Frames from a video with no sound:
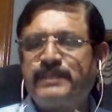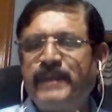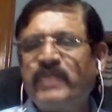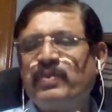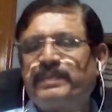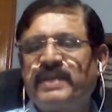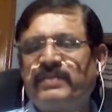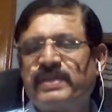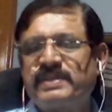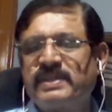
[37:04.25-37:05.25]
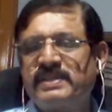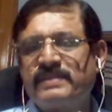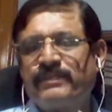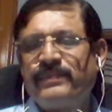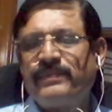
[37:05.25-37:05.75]
Gupta versus
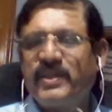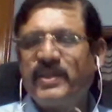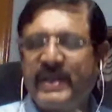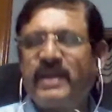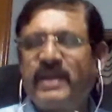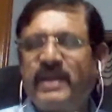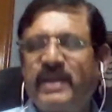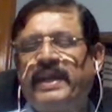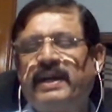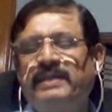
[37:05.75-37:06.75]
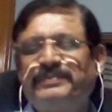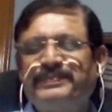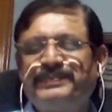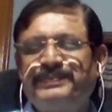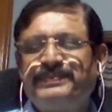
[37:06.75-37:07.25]
Union of India
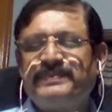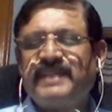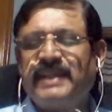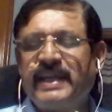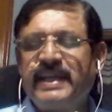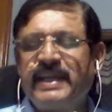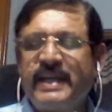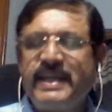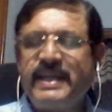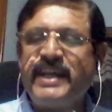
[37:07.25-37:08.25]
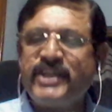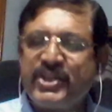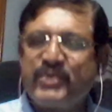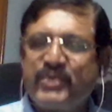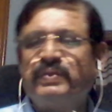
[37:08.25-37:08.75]
in the year
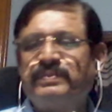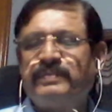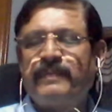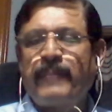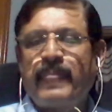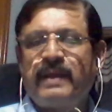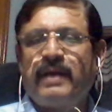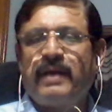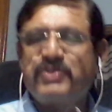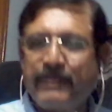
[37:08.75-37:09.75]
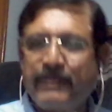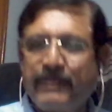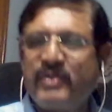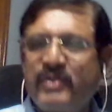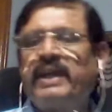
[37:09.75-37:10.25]
1982, our Supreme
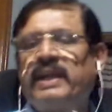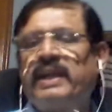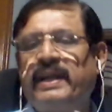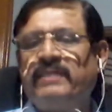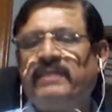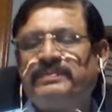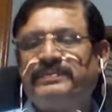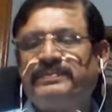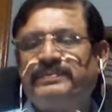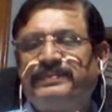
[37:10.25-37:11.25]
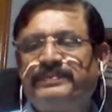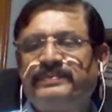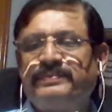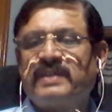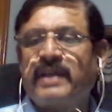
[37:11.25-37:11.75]
Court declared
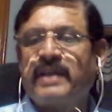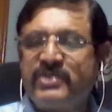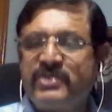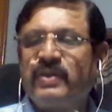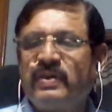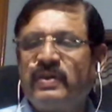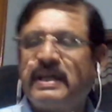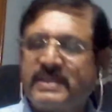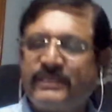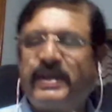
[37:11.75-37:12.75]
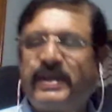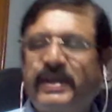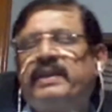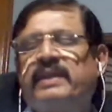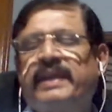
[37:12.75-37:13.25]
right to know as a
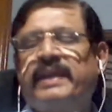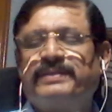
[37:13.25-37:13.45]
fundamental right.